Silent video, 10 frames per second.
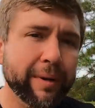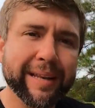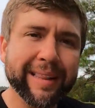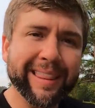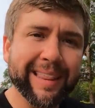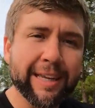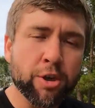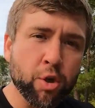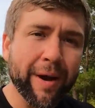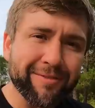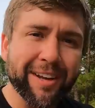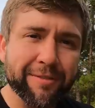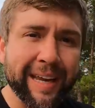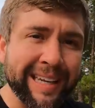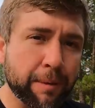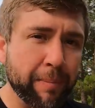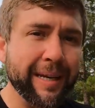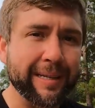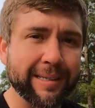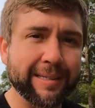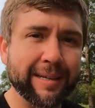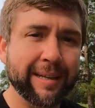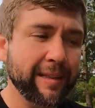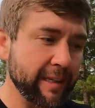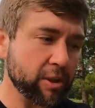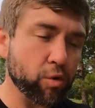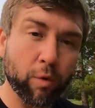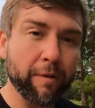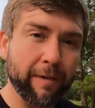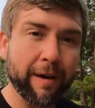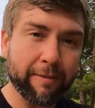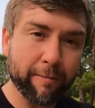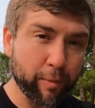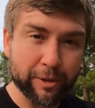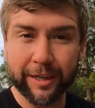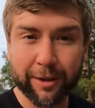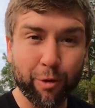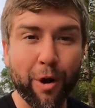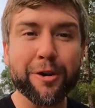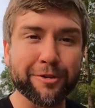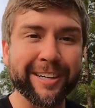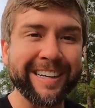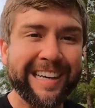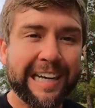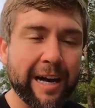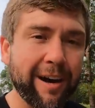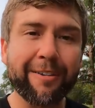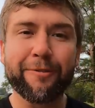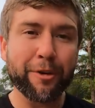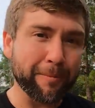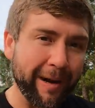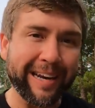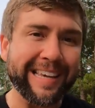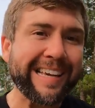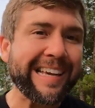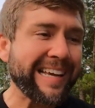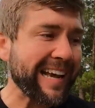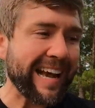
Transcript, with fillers: But you have to have the independence. This 25% quadrant of your money,